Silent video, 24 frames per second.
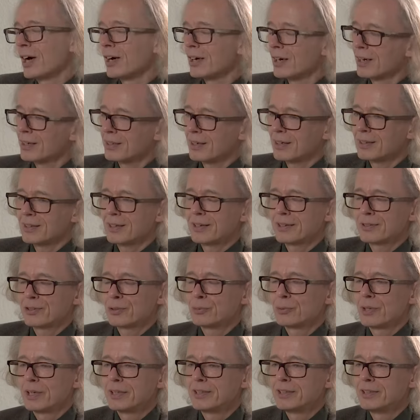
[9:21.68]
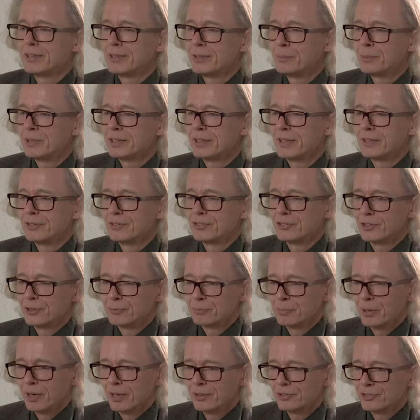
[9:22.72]
I like the way he begins
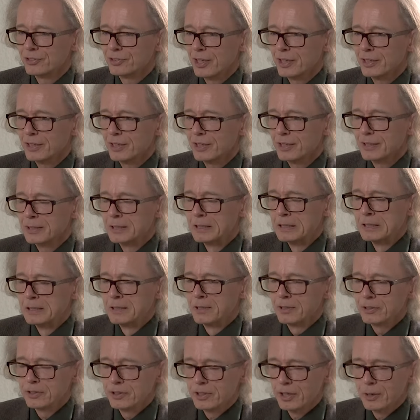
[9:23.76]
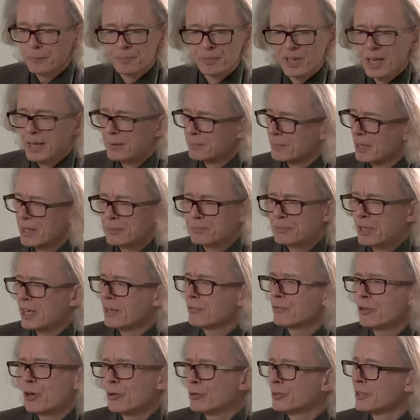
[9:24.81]
it by saying, you know,
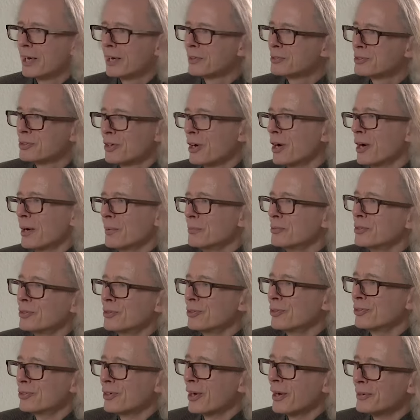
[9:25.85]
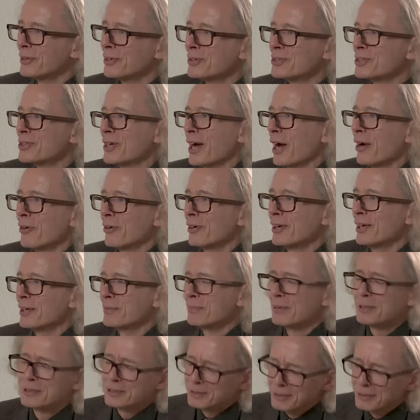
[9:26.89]
if he only had time to design a chariot,